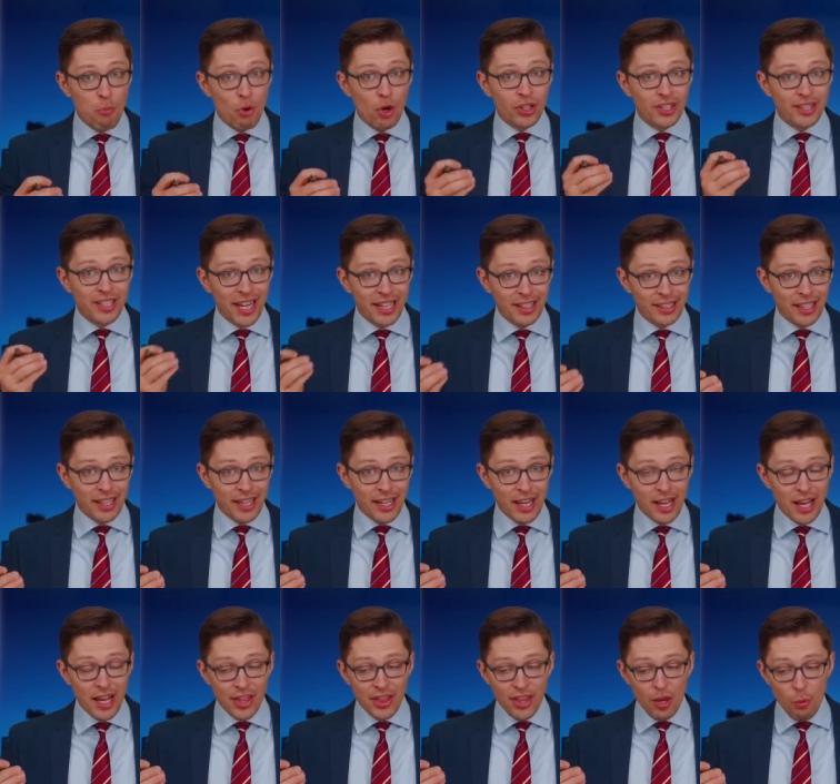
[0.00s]
more deadly
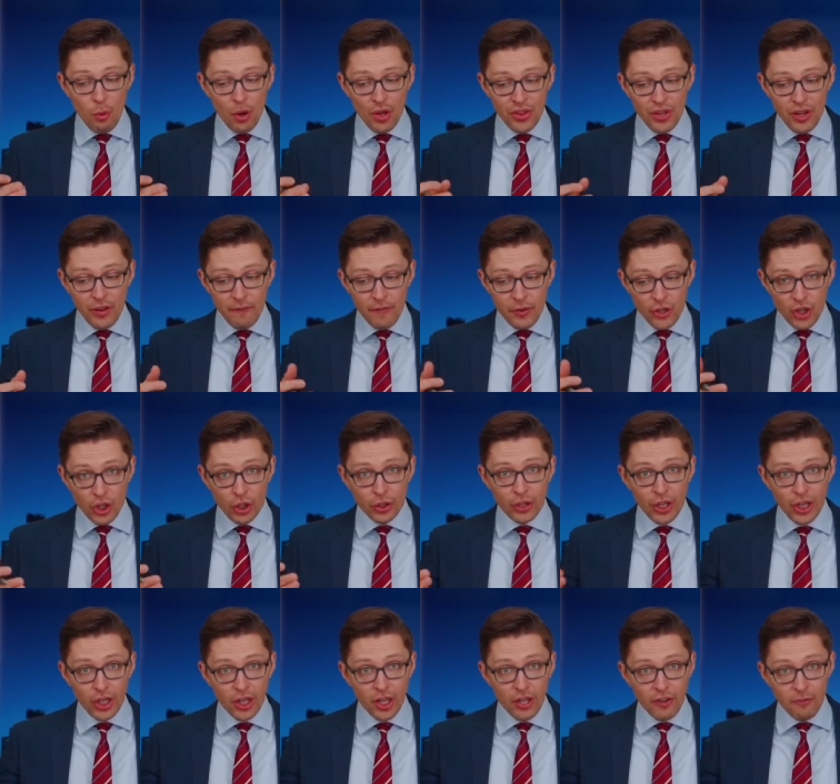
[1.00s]
than what the official
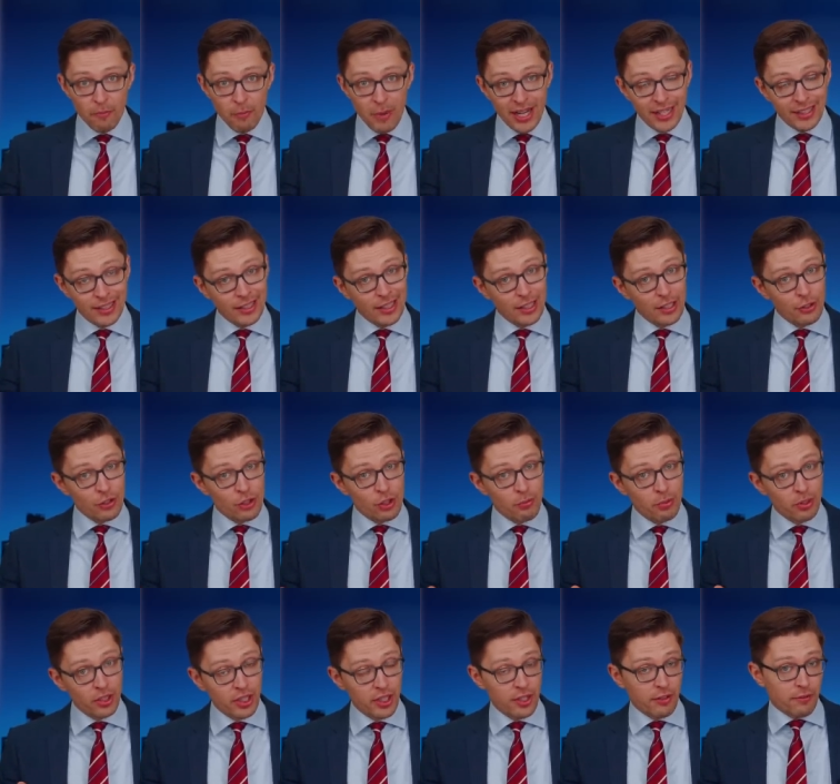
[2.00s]
narrative might lead you to
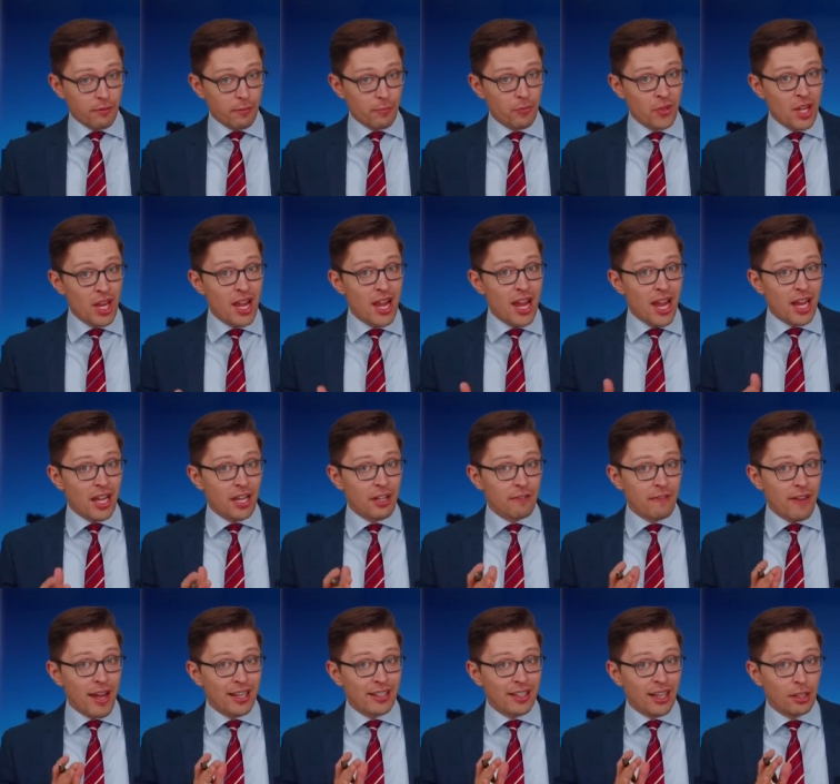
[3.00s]
believe. And in
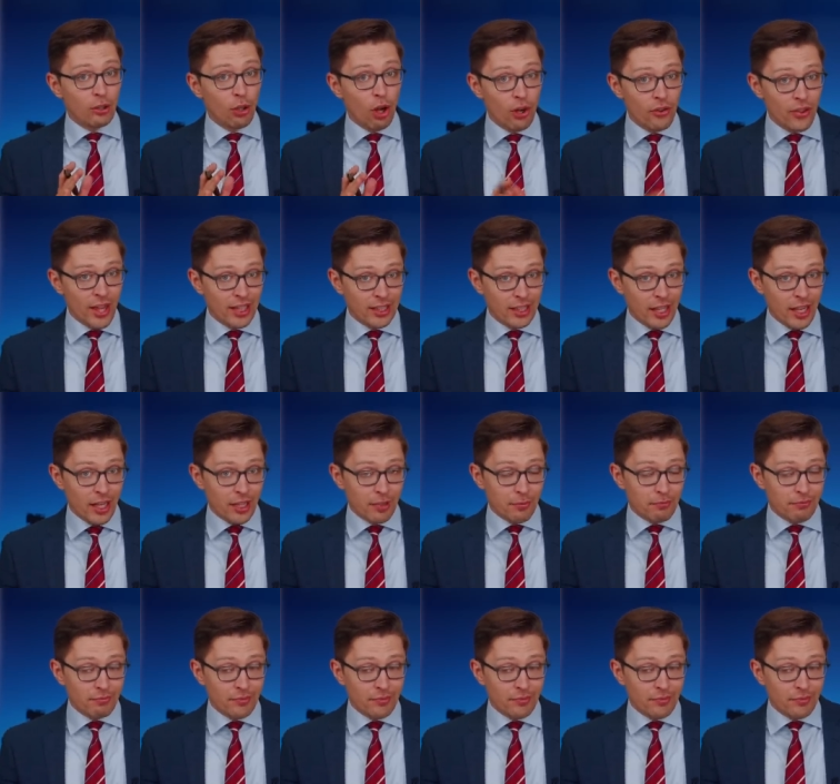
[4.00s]
fact, along that line,